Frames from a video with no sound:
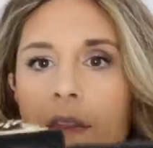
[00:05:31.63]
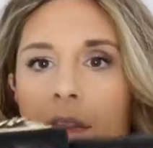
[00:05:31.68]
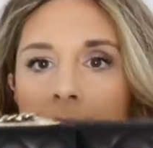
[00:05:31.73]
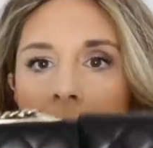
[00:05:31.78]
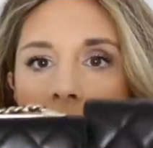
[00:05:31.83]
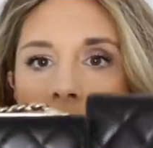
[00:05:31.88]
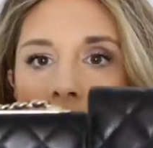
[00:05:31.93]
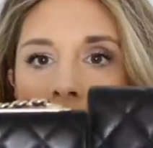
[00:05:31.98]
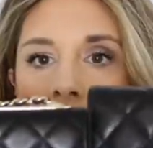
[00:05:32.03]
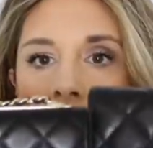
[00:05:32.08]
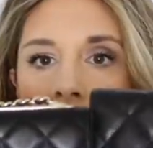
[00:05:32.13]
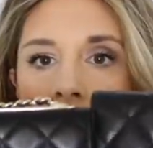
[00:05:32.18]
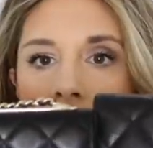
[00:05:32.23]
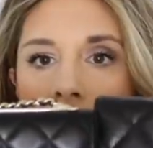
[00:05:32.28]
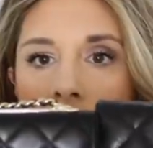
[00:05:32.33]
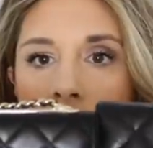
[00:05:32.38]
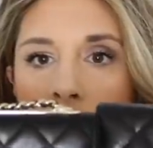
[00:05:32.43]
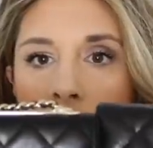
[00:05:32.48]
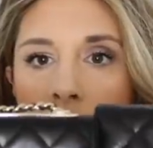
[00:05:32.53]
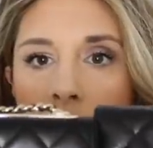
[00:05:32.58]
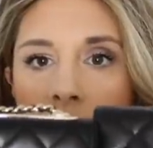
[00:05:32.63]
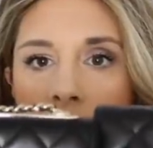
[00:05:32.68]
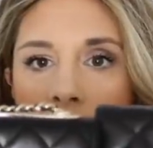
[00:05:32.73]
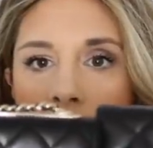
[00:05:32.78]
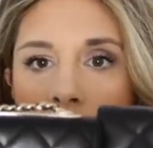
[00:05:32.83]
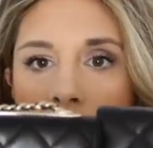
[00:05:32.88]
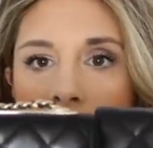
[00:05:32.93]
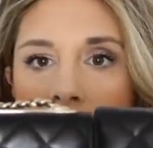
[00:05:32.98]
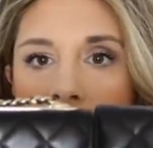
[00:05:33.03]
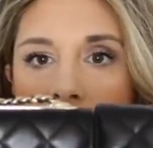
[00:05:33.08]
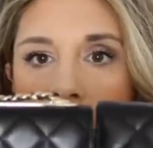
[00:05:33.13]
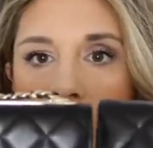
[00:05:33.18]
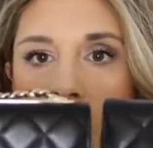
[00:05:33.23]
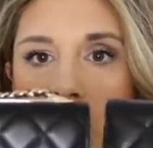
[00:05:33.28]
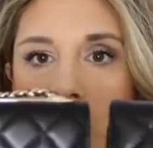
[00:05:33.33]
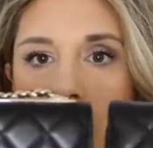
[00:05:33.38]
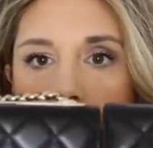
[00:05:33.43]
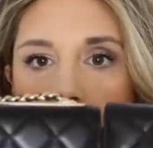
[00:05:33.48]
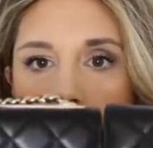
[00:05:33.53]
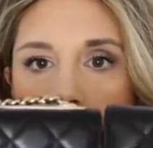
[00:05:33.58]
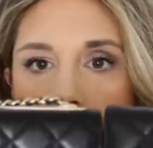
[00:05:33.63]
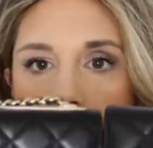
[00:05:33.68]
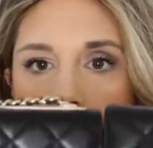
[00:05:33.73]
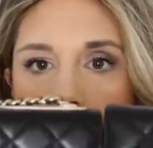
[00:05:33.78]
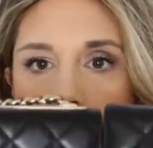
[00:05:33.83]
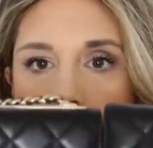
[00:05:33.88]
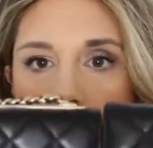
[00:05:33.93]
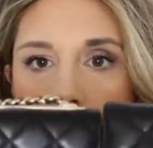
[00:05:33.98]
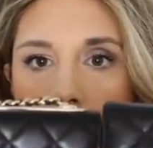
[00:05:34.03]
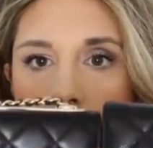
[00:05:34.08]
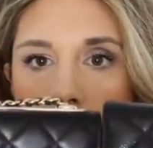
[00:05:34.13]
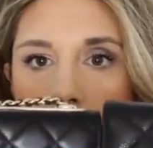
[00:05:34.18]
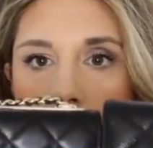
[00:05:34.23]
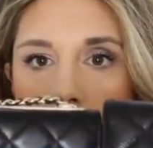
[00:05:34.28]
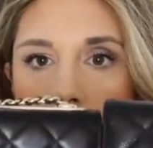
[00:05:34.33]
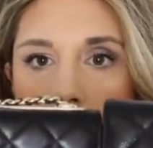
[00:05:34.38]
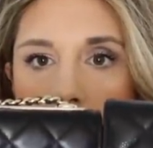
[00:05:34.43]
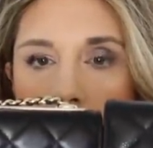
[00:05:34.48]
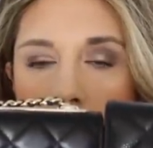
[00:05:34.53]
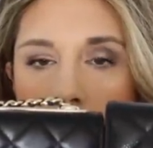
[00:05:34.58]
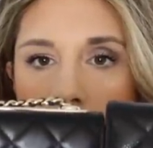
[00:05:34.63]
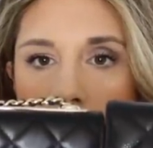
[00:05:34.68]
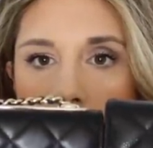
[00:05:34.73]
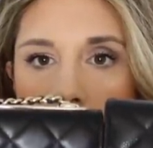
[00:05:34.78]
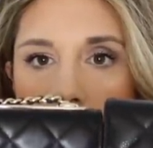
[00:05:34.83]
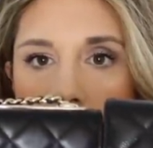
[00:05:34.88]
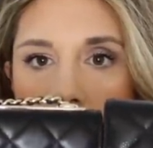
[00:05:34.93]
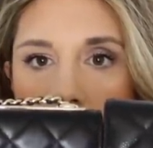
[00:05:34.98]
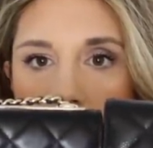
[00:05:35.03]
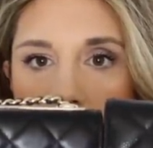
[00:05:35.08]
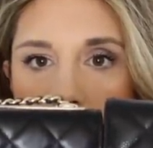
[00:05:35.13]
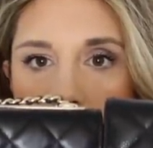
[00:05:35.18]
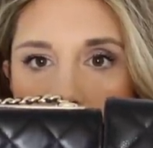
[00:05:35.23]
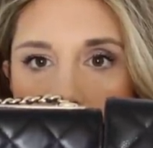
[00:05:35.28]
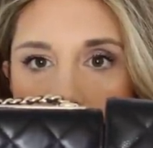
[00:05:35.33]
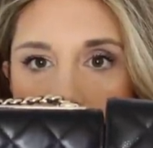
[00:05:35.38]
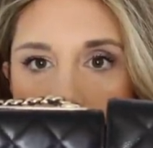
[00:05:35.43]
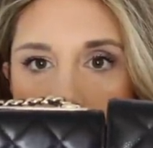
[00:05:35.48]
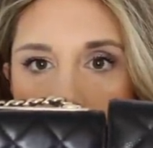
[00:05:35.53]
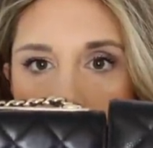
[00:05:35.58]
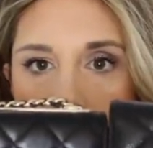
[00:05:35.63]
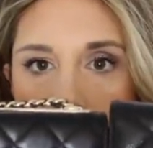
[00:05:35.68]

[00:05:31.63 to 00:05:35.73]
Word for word: they are pretty much the same dimensions.